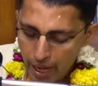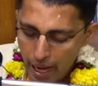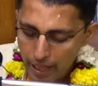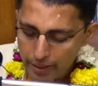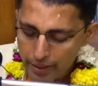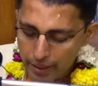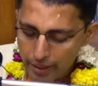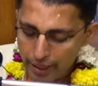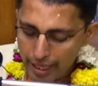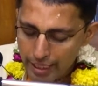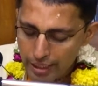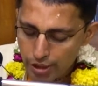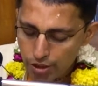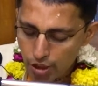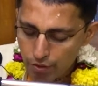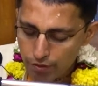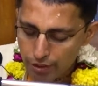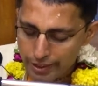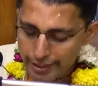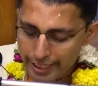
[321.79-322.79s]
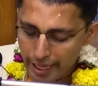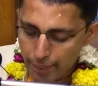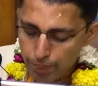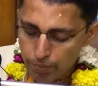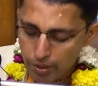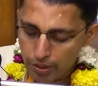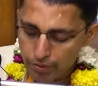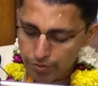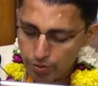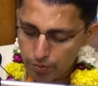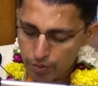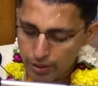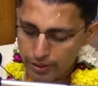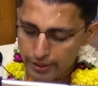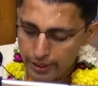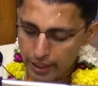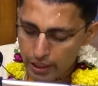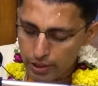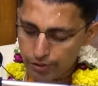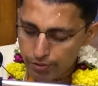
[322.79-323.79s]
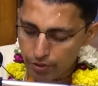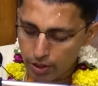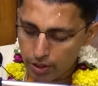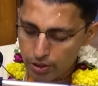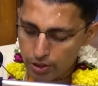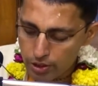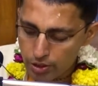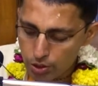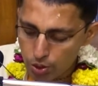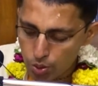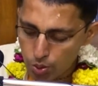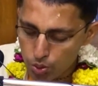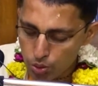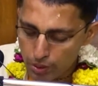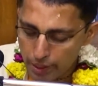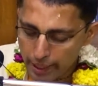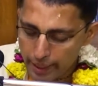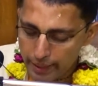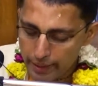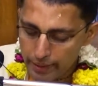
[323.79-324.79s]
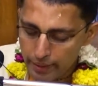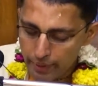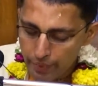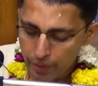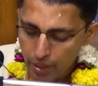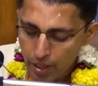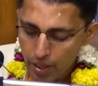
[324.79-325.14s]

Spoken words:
And the rest of the chapter, from the 6th verse through the end,